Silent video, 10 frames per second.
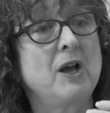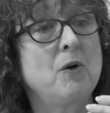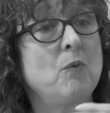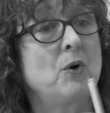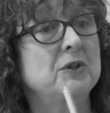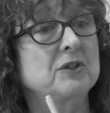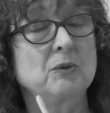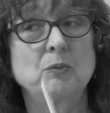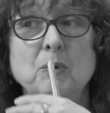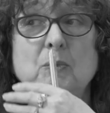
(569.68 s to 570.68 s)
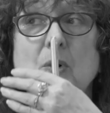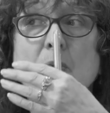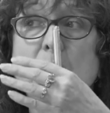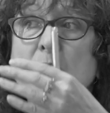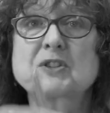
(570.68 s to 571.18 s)

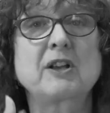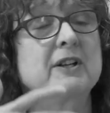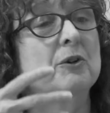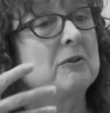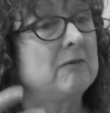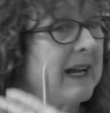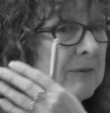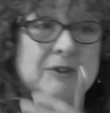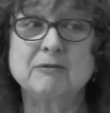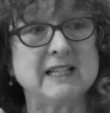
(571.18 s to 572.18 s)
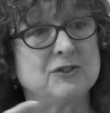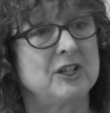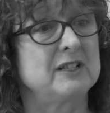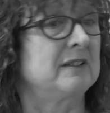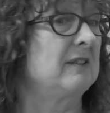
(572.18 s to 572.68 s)
What's going on around the
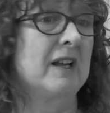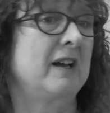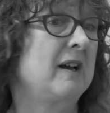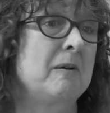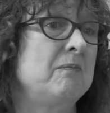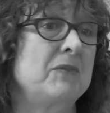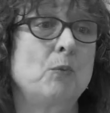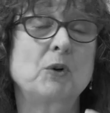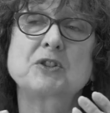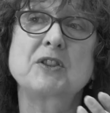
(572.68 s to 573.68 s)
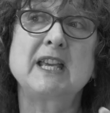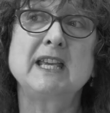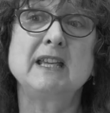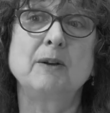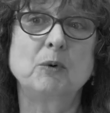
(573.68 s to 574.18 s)
region? What are
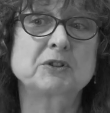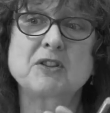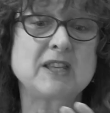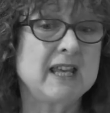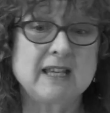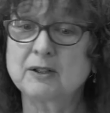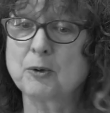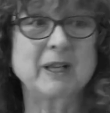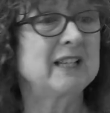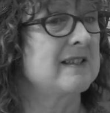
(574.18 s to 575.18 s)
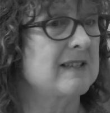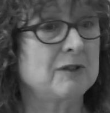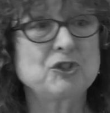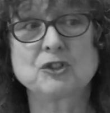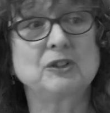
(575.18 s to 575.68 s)
the economic and
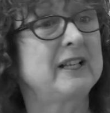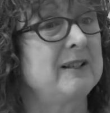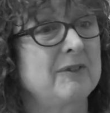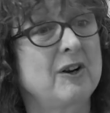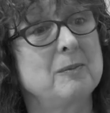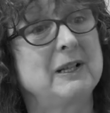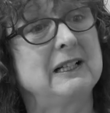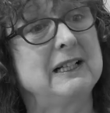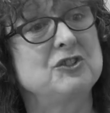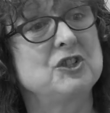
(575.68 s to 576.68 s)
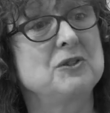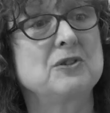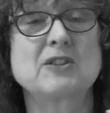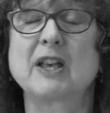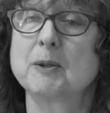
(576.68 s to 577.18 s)
social and environmental
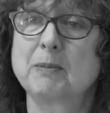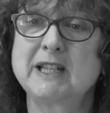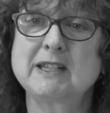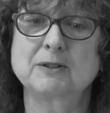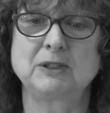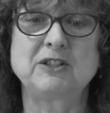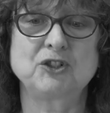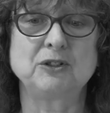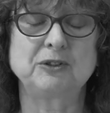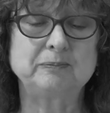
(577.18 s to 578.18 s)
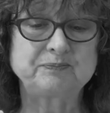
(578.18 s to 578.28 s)
issues and the political issues?